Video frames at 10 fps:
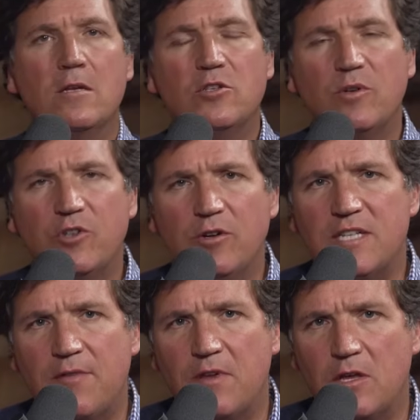So it
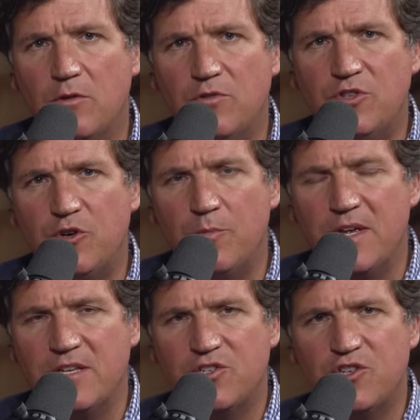turns out that YouTube
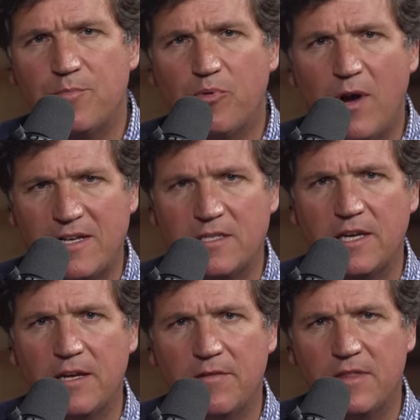is
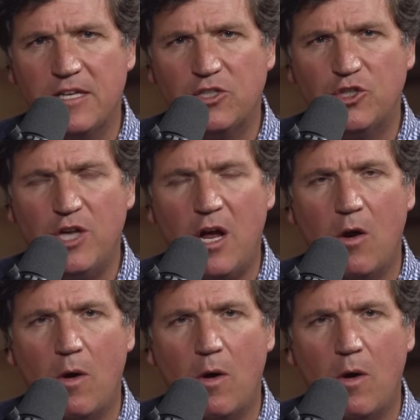suppressing this show.